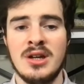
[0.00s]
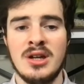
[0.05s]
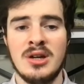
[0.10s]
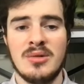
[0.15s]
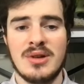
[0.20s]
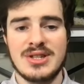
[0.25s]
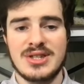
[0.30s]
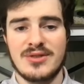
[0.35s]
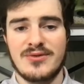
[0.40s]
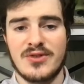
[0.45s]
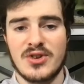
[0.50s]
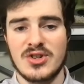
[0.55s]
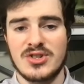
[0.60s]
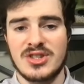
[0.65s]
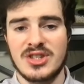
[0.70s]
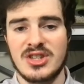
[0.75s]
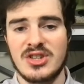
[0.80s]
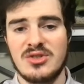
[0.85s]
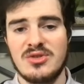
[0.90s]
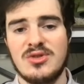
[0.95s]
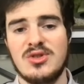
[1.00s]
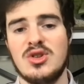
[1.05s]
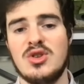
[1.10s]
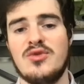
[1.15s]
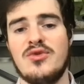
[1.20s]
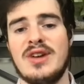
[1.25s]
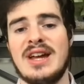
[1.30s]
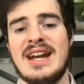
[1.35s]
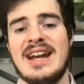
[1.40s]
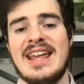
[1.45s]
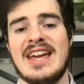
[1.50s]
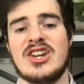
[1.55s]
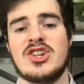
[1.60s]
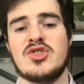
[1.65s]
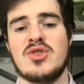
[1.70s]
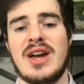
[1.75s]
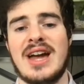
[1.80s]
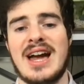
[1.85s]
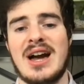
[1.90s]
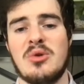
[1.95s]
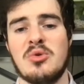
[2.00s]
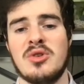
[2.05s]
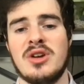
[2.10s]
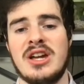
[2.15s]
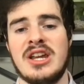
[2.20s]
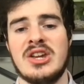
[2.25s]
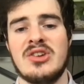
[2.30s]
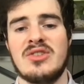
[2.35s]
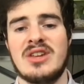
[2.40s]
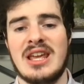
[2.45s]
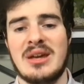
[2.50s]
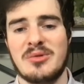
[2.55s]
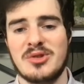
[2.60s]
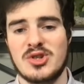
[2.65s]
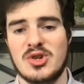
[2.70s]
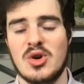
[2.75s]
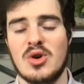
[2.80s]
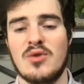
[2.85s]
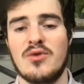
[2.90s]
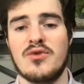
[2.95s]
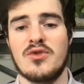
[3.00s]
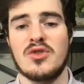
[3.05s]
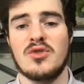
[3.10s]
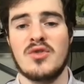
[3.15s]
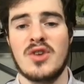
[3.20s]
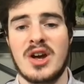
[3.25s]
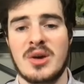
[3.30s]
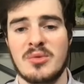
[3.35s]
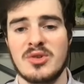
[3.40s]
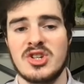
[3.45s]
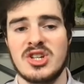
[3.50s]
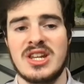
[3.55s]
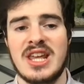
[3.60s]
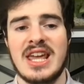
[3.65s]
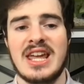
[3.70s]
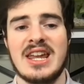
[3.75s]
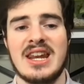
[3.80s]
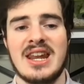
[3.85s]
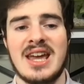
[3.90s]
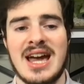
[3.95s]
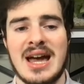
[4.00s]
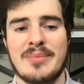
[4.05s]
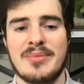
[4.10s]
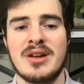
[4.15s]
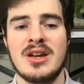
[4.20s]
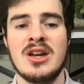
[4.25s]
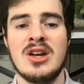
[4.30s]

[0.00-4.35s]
What's the first thing you'd do if you had an extra hour in your day? Would you go for a run? Would you take a nap?